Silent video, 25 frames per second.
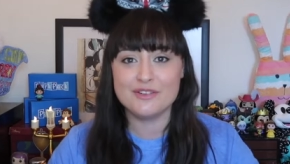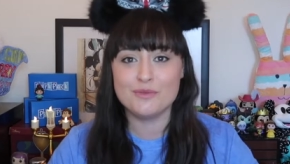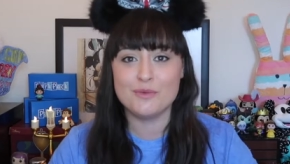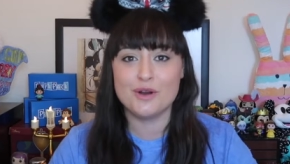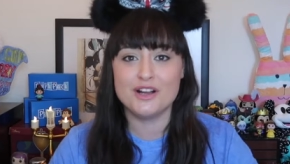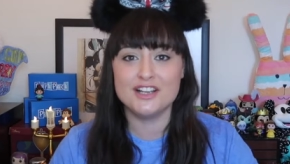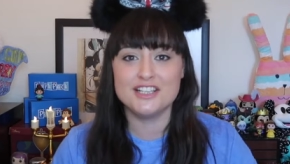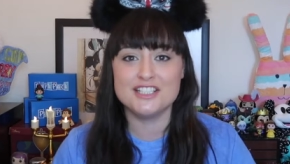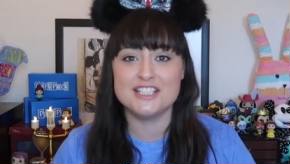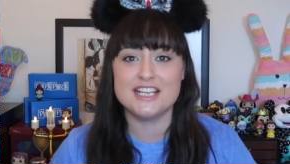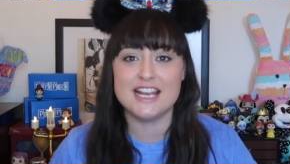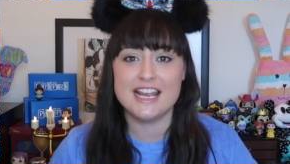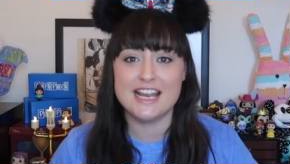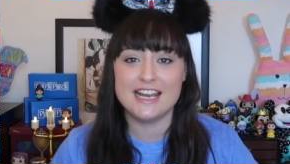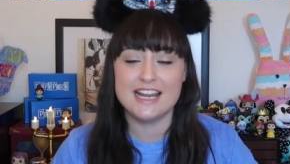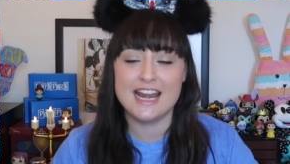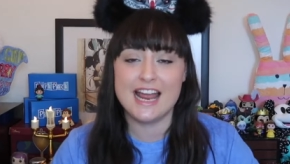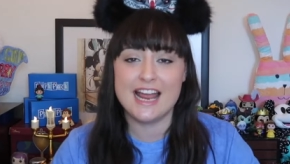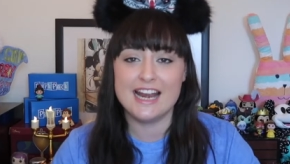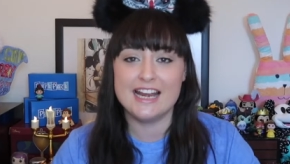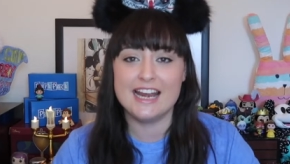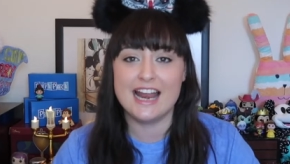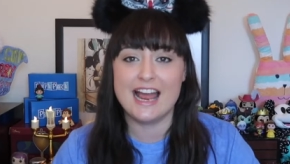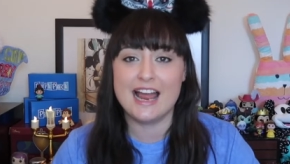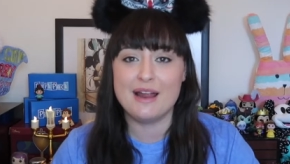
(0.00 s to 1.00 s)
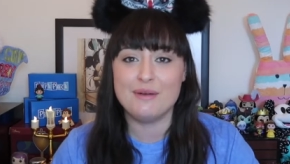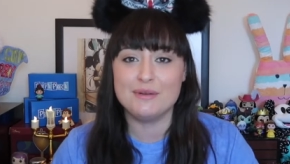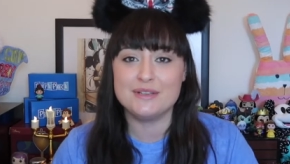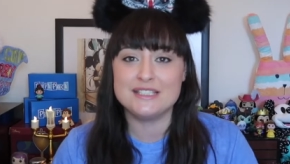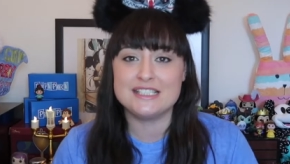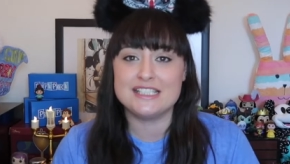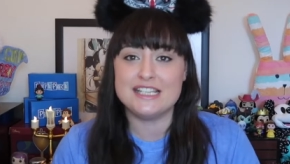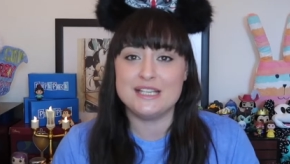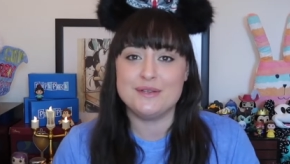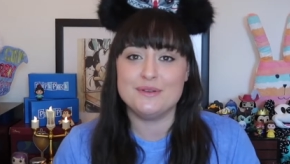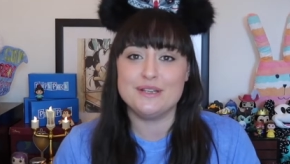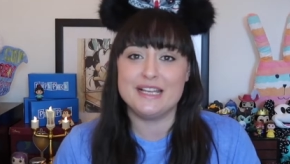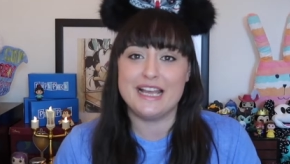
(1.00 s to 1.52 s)
for watching, and I will
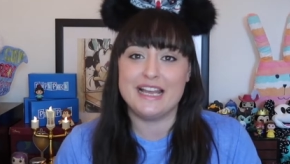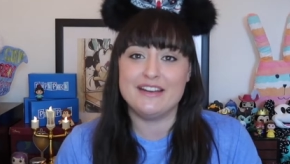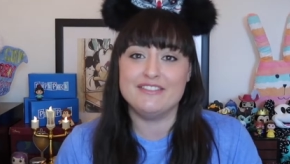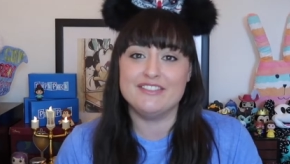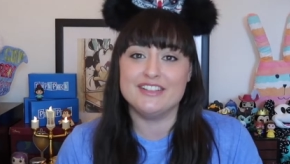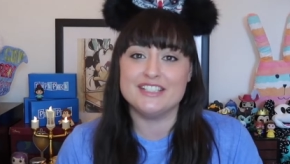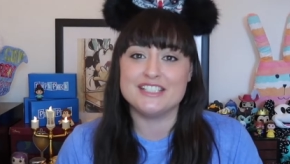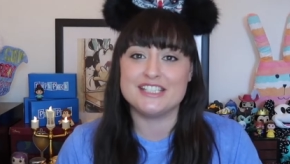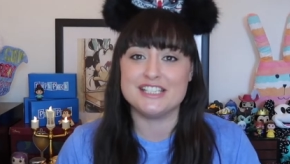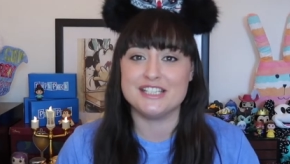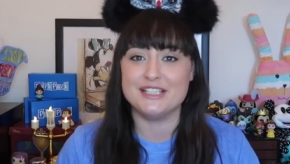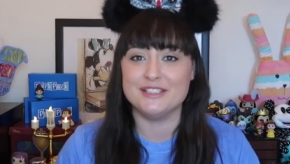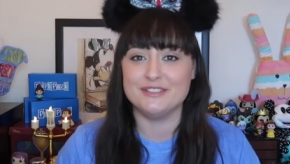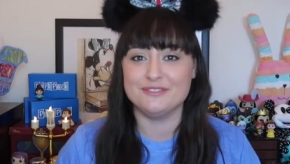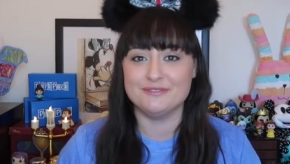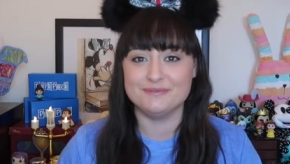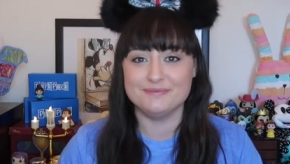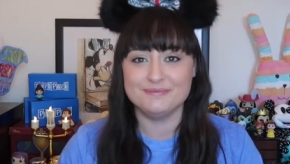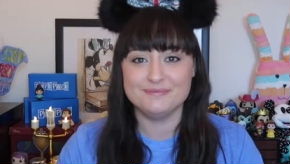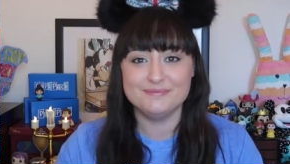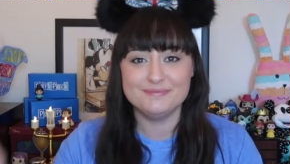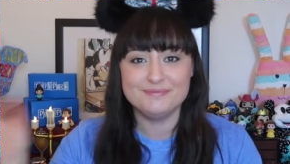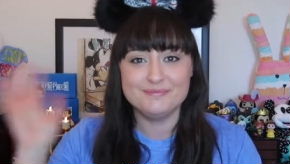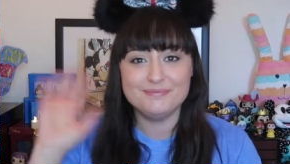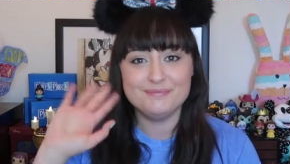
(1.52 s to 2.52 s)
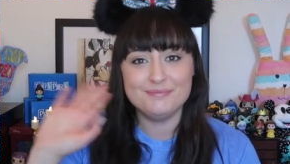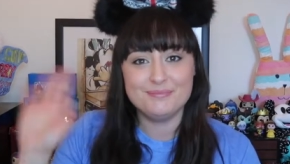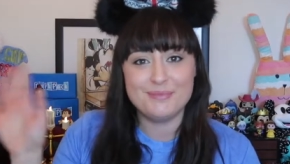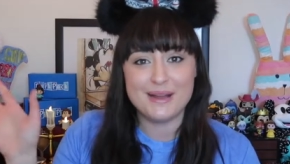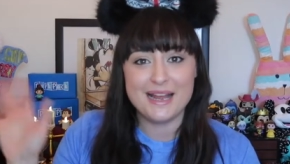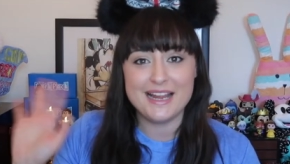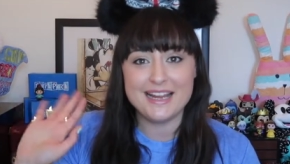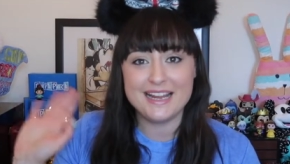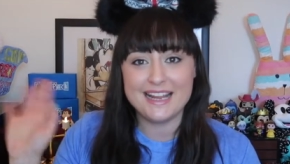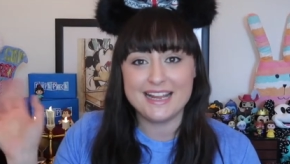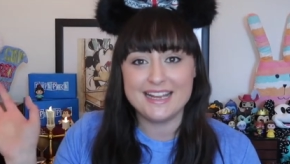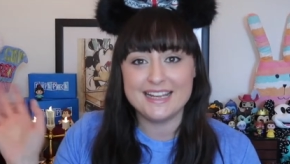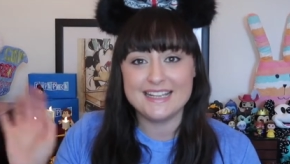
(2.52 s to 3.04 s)
see you again real soon.
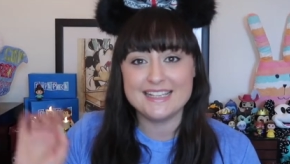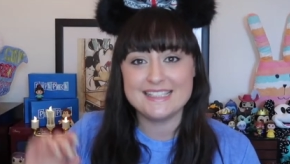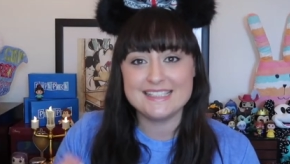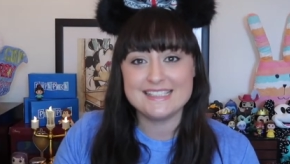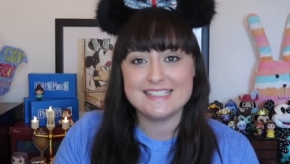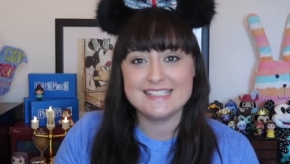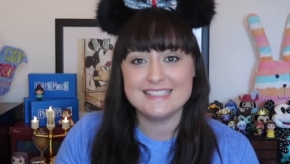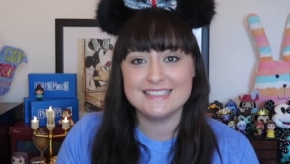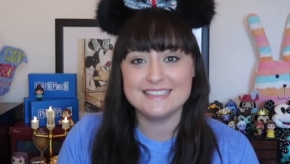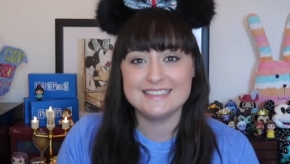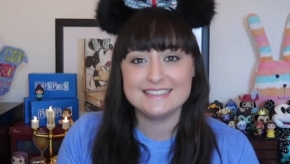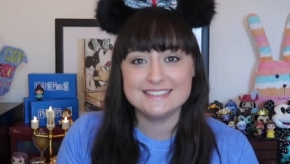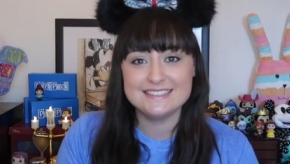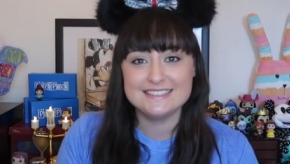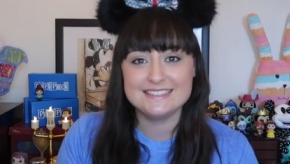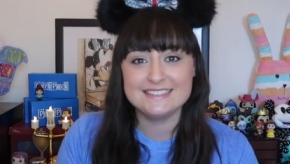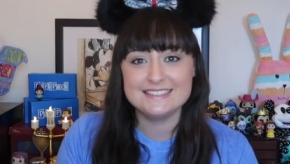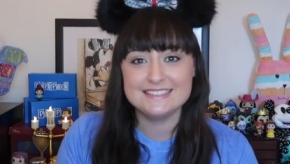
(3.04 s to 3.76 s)
Bye guys.